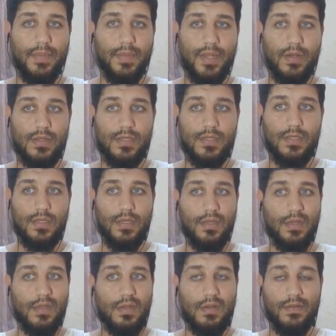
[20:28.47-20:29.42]
because,
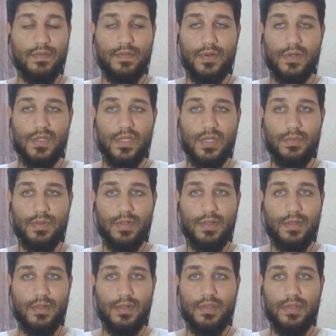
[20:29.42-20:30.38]
for
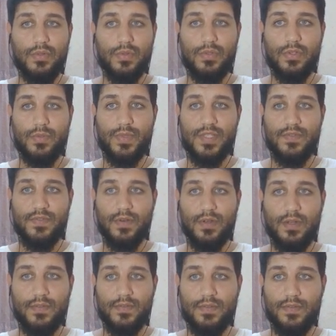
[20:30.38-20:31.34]
example, YouTube is
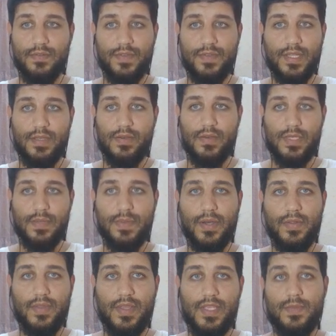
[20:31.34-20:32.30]
full of videos
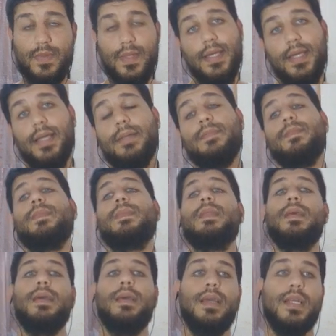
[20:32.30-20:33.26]
about this plugin.
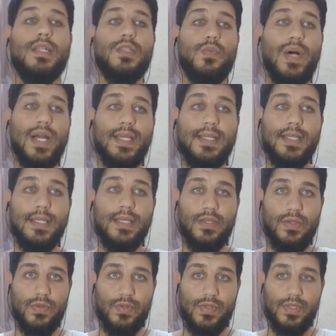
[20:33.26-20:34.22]
It's widely
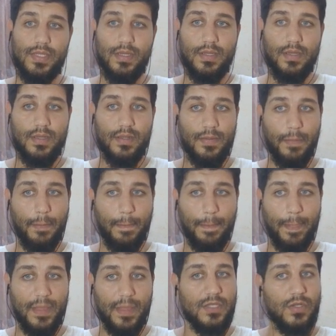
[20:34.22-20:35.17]
used.
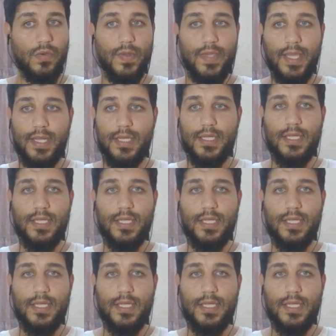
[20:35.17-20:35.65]
So we can